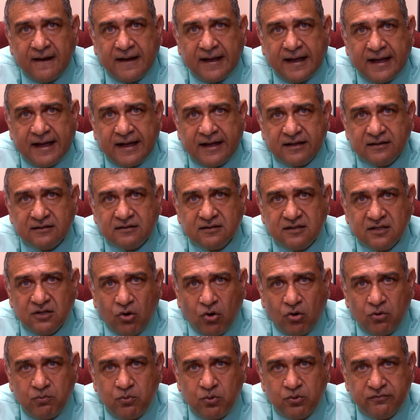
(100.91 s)
and the
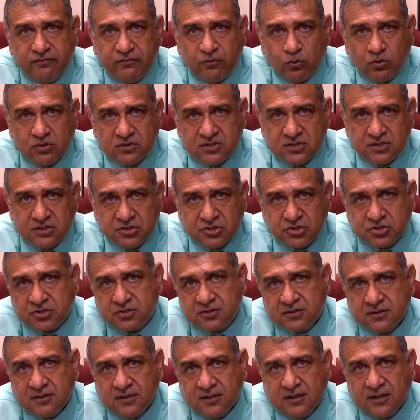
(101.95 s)
output
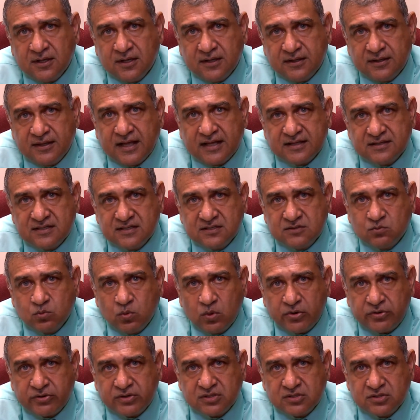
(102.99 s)
voltage, that is
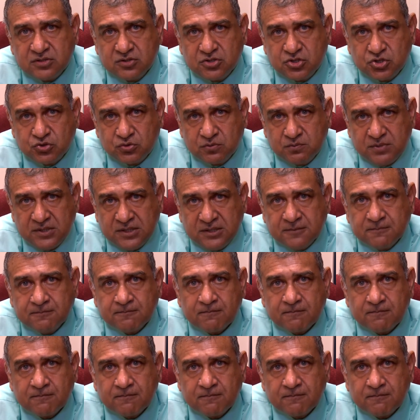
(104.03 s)
where it should be.